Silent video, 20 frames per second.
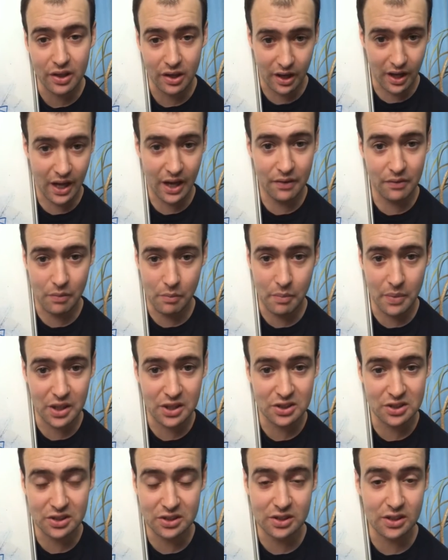that I haven't
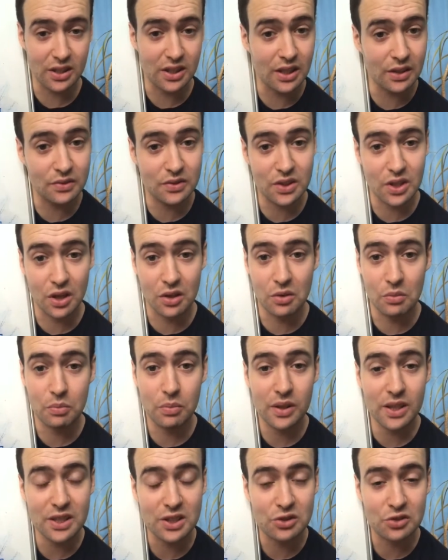mentioned, and if so,
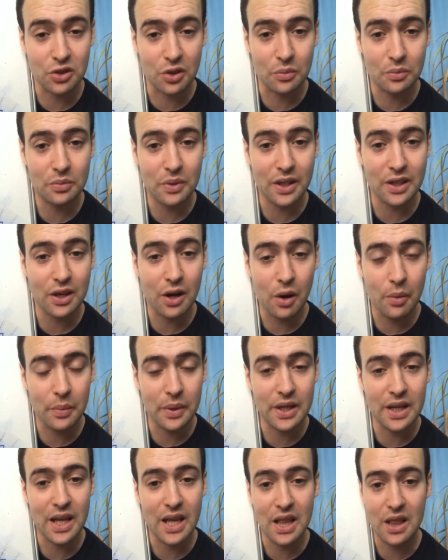please drop a
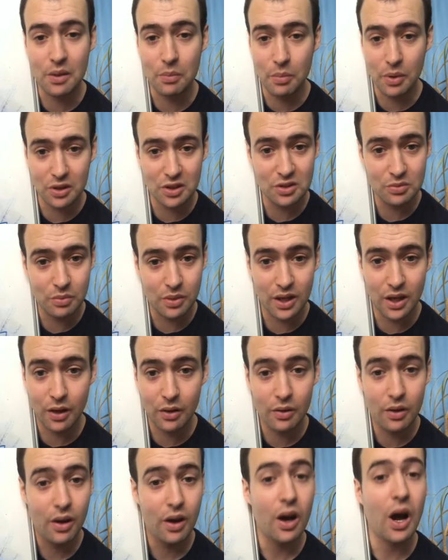comment in the box
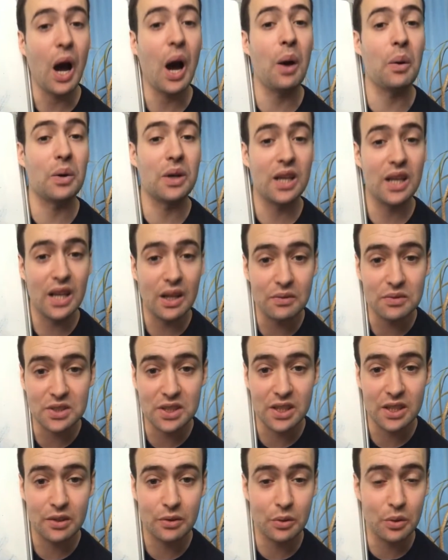below. I would love
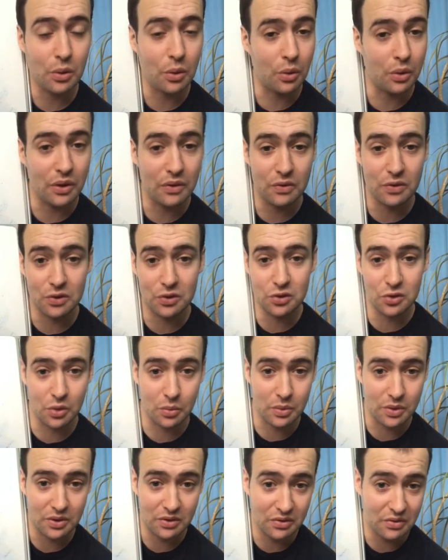to hear it, or even
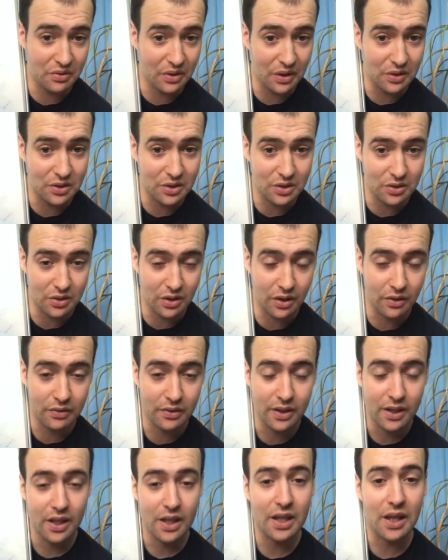drop us a photograph.
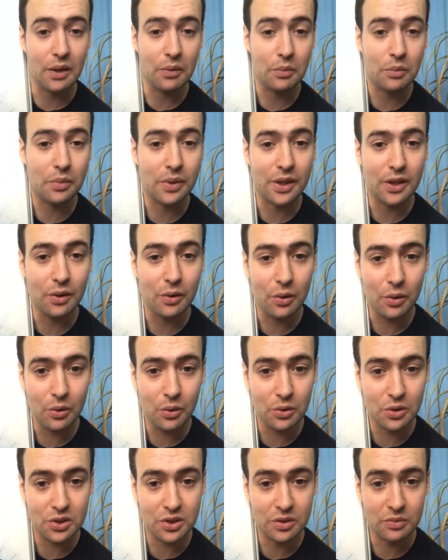That would be
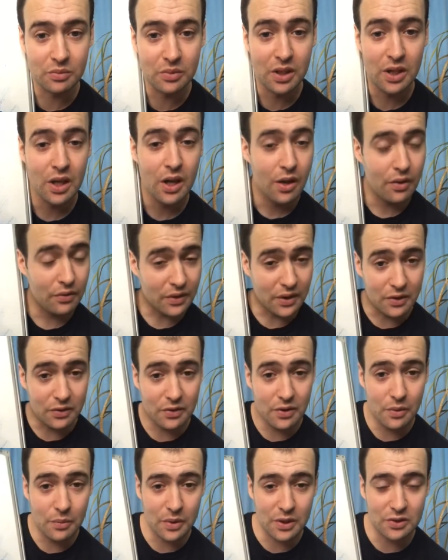awesome. Thank you
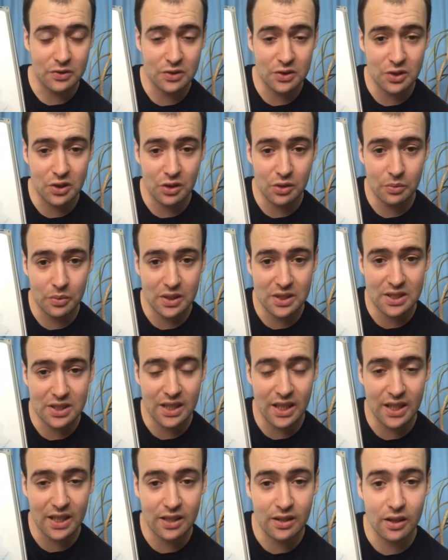very much for joining me
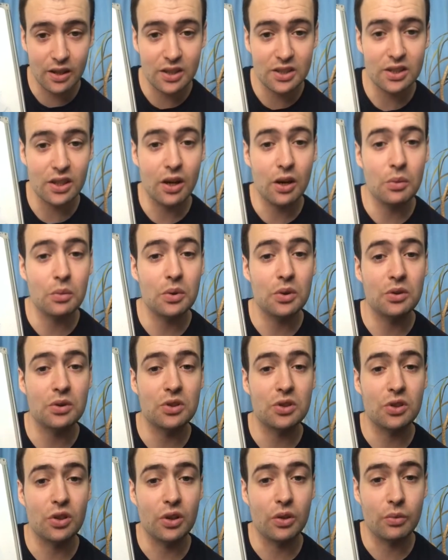today, guys. I hope you
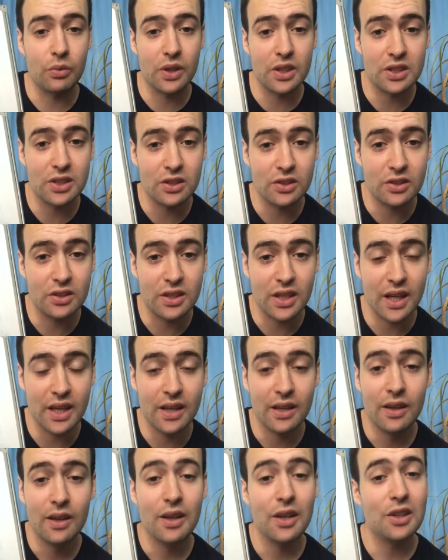enjoy the rest of your
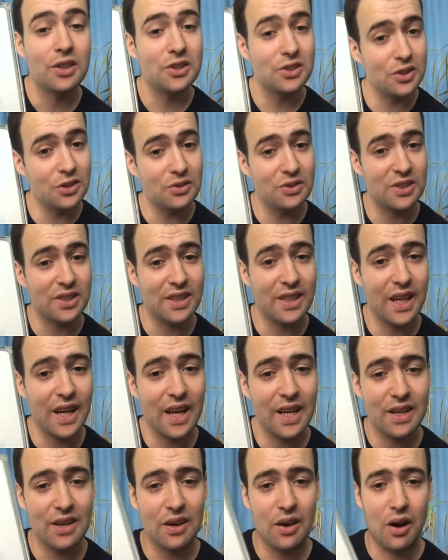day. As soon as I
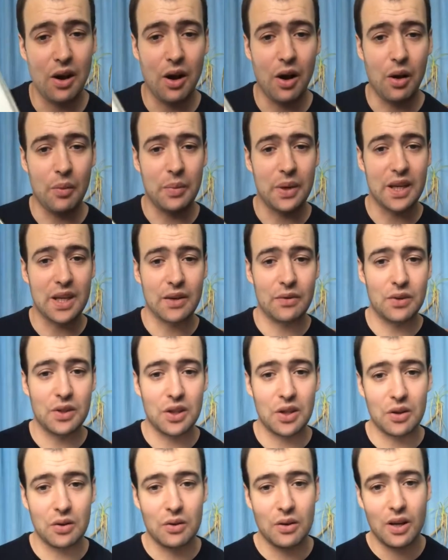can, I'll be giving
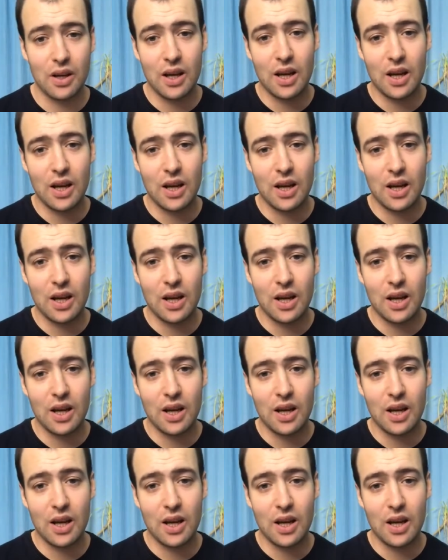you